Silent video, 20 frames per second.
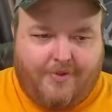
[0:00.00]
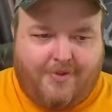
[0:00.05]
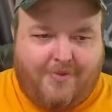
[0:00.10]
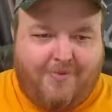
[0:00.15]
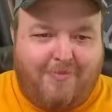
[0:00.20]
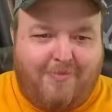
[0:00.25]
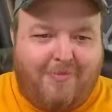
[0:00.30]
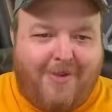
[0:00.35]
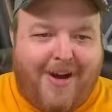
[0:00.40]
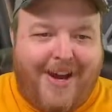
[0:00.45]

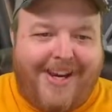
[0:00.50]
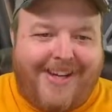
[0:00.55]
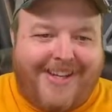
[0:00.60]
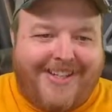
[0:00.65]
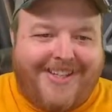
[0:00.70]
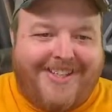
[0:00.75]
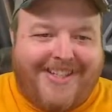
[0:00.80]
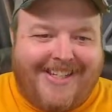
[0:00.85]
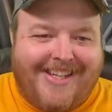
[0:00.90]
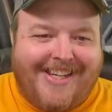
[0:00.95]
Mike
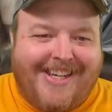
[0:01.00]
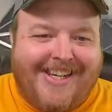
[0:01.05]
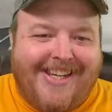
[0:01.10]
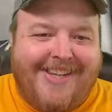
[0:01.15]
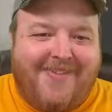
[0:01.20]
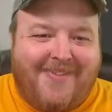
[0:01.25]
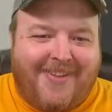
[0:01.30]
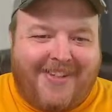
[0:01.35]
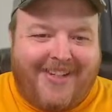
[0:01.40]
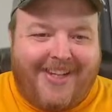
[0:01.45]
T.
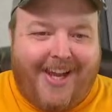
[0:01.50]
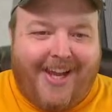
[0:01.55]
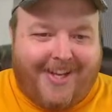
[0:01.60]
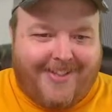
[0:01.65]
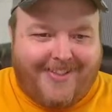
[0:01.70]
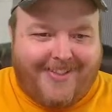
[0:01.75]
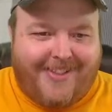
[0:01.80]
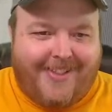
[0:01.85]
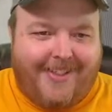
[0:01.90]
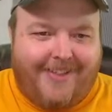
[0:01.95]
Evie. Yeah,
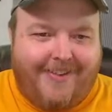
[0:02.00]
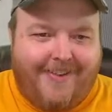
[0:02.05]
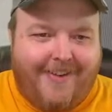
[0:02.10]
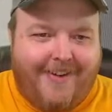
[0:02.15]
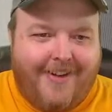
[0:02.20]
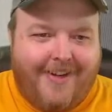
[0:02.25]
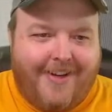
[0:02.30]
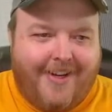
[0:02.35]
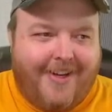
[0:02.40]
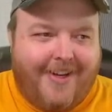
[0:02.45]
see?
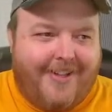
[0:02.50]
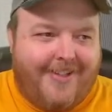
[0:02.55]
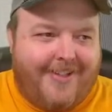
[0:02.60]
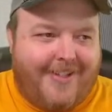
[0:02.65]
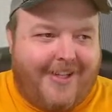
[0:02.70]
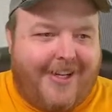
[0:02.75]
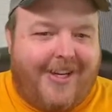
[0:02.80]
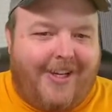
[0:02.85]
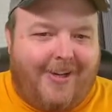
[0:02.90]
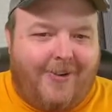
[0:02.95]

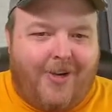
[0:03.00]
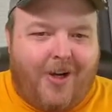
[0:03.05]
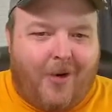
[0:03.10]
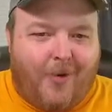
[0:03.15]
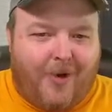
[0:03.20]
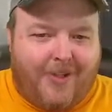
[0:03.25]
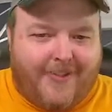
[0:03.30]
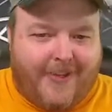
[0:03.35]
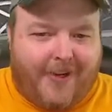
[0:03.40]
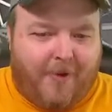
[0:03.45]
See? You know
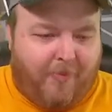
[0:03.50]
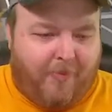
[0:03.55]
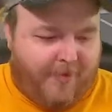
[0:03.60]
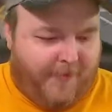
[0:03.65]
what's up.